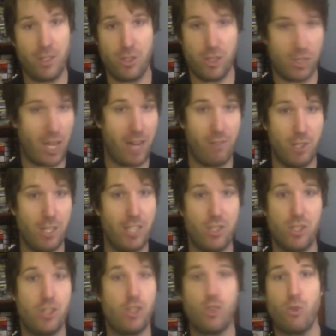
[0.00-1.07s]
It's just kind of a
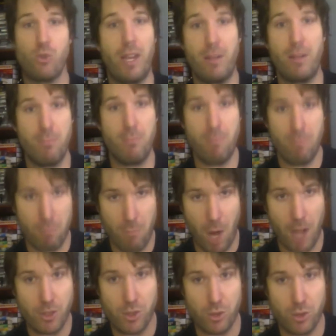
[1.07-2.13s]
it's just a straight
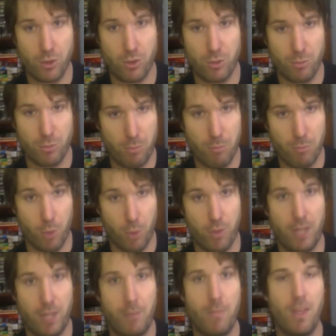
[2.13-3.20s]
monster
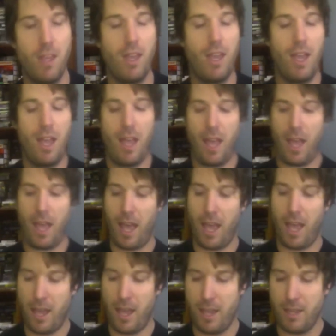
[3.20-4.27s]
movie.
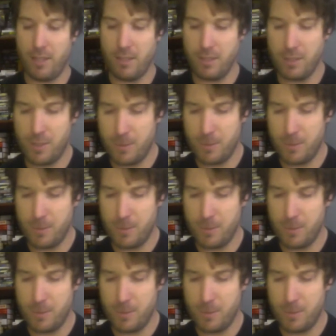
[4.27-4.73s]
And